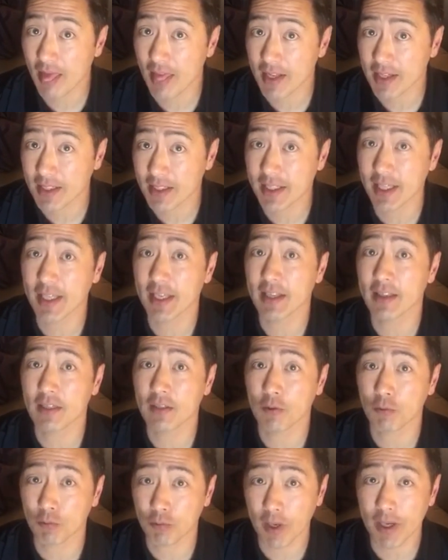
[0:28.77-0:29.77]
than getting
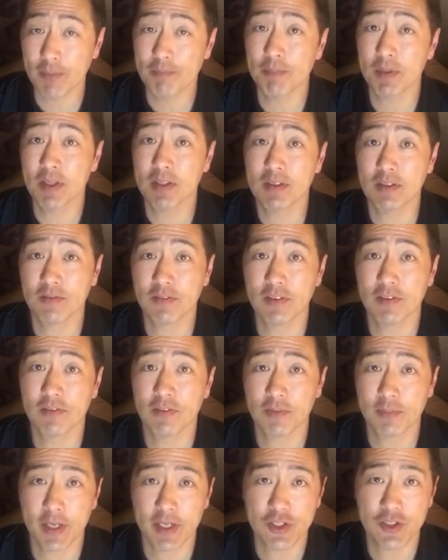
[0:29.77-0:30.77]
the right piece of
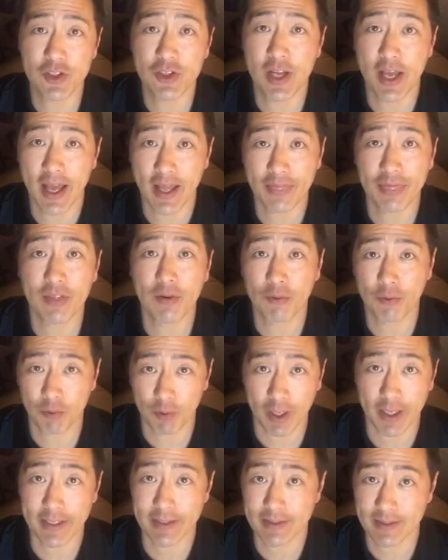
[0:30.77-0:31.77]
information at the
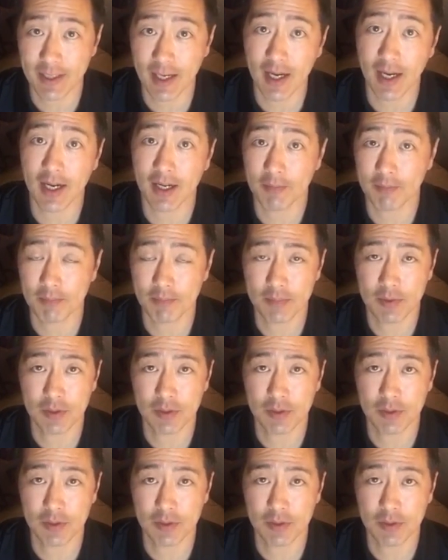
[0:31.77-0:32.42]
right time.